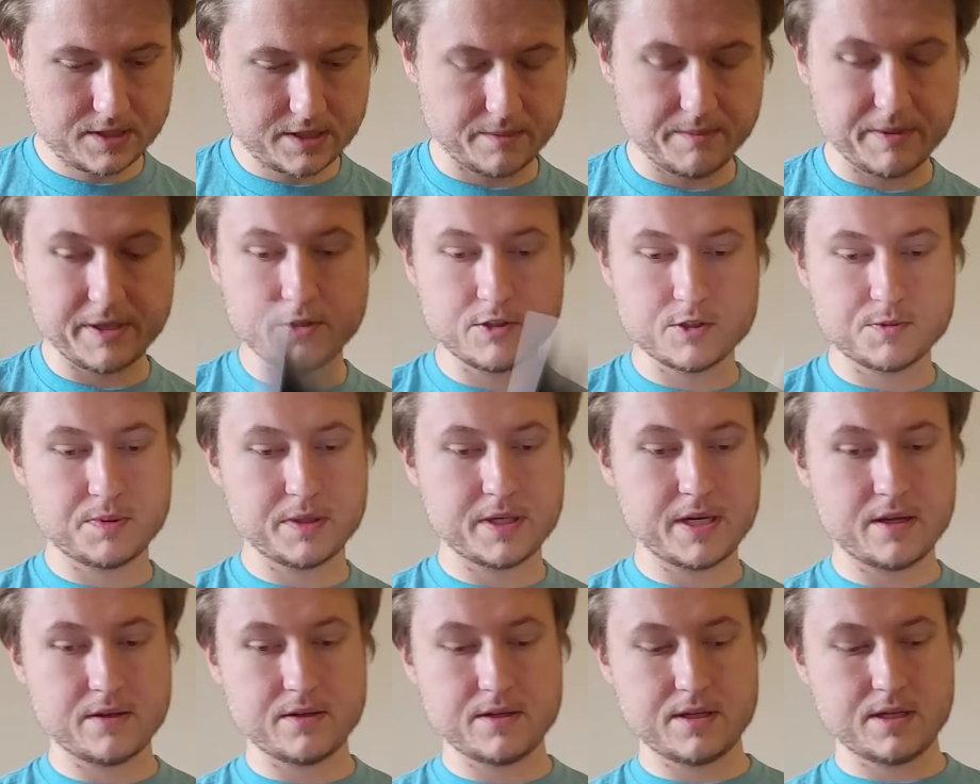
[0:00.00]

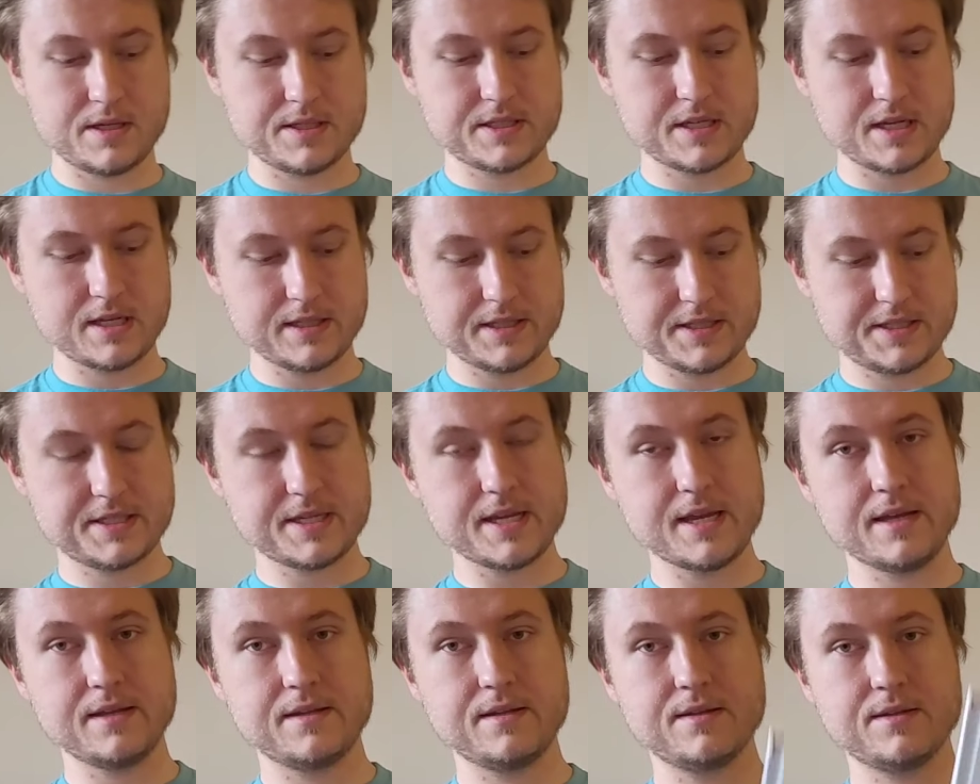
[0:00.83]
put out a solid
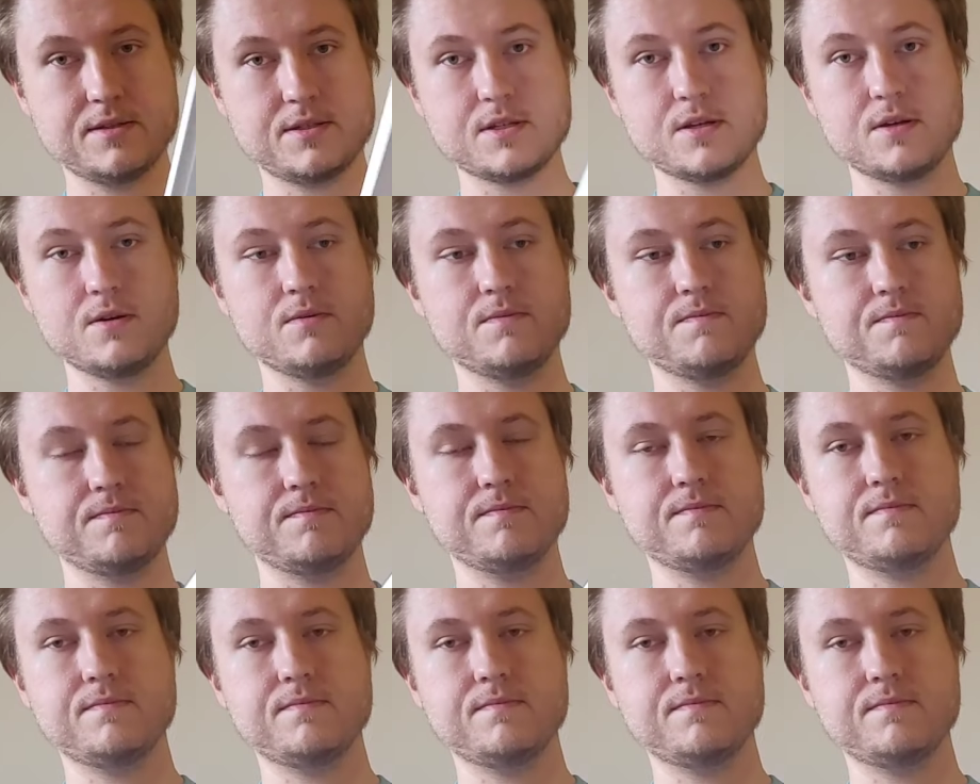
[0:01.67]
set. So